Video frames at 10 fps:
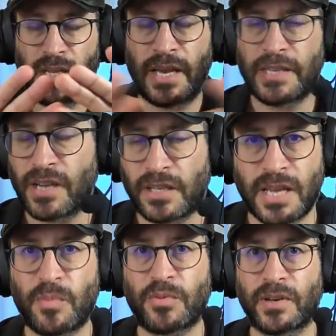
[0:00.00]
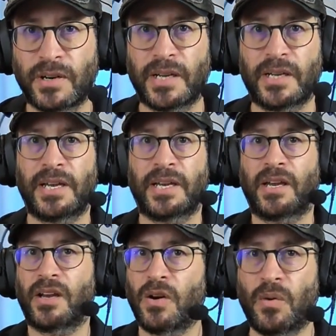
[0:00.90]
It's all temporary. It
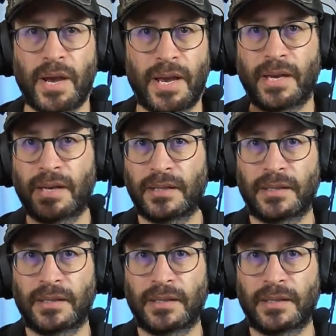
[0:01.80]
can go away